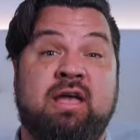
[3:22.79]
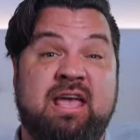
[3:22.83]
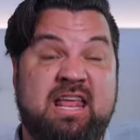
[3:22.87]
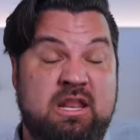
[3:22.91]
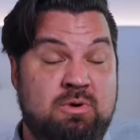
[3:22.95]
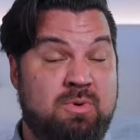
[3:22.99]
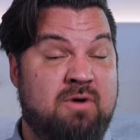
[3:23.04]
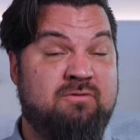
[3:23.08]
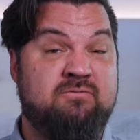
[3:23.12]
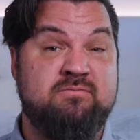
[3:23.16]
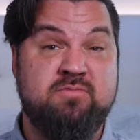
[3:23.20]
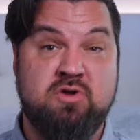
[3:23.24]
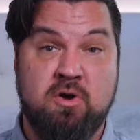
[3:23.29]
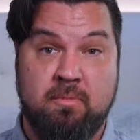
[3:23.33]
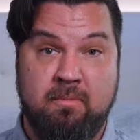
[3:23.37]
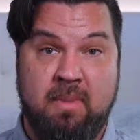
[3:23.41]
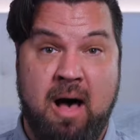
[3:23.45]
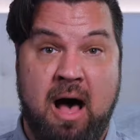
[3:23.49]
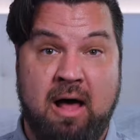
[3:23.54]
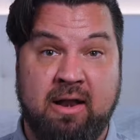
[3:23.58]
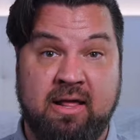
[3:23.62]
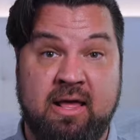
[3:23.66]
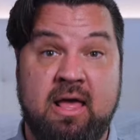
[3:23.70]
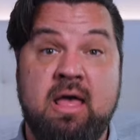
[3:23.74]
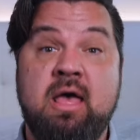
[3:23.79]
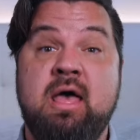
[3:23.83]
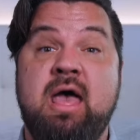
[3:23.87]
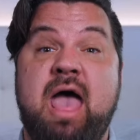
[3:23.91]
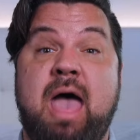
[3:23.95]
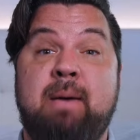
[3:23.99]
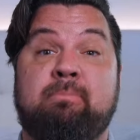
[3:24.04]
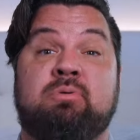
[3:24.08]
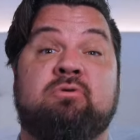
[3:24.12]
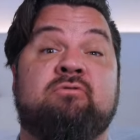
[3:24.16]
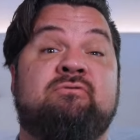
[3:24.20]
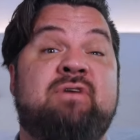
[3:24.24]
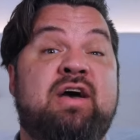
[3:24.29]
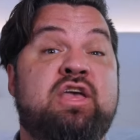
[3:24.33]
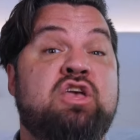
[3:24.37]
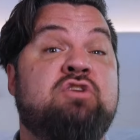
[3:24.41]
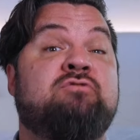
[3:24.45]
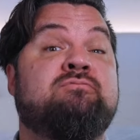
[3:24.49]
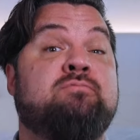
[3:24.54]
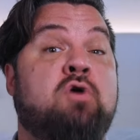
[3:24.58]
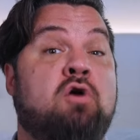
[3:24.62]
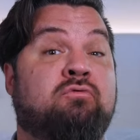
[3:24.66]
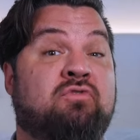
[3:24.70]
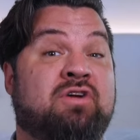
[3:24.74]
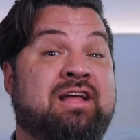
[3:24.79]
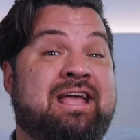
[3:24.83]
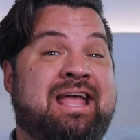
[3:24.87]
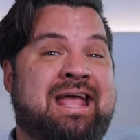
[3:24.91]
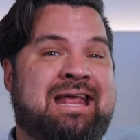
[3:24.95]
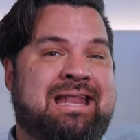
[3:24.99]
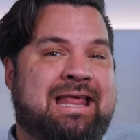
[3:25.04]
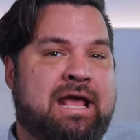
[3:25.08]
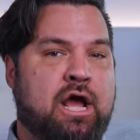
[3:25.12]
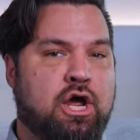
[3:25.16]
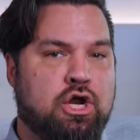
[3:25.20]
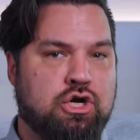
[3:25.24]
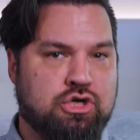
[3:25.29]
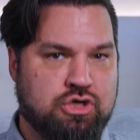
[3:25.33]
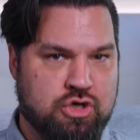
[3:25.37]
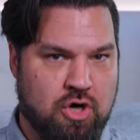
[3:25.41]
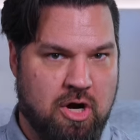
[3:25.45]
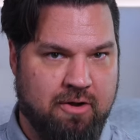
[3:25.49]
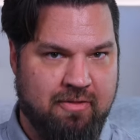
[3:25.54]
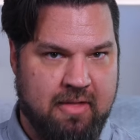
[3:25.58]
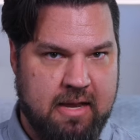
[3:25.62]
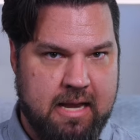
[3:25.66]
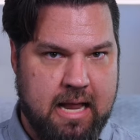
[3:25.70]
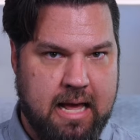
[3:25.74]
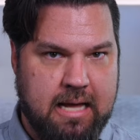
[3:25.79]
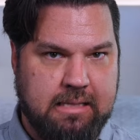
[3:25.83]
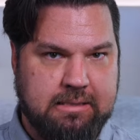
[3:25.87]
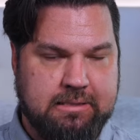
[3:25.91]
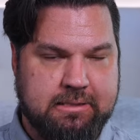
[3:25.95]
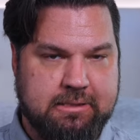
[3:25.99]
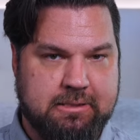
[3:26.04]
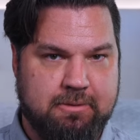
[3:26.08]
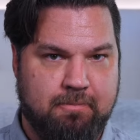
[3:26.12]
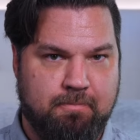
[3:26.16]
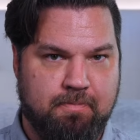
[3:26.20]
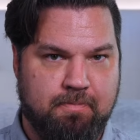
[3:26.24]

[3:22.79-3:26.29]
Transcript: heat away from your body and prevent you from overheating during the nights.